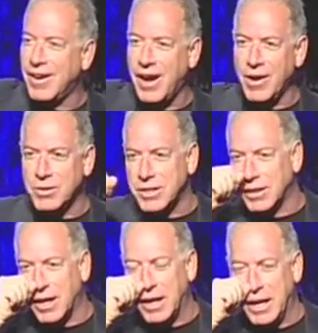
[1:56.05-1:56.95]
I don't see a
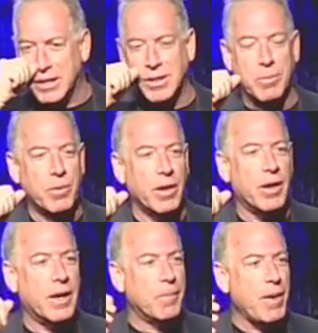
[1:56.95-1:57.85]
lot of hands up there.
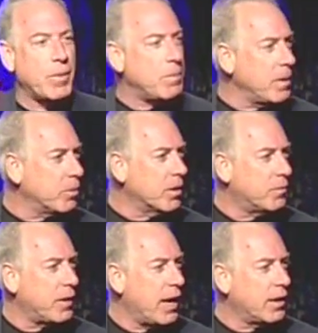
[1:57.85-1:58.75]
How many people
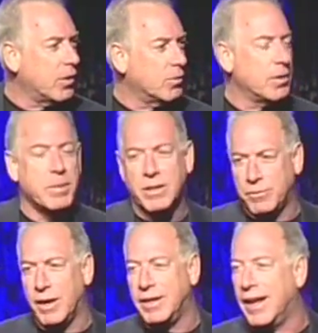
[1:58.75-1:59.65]
have had, let me
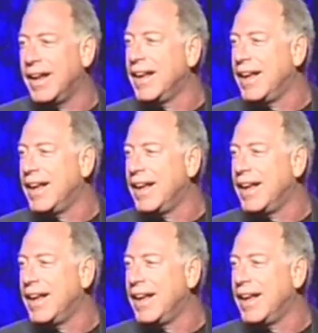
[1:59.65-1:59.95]
define that.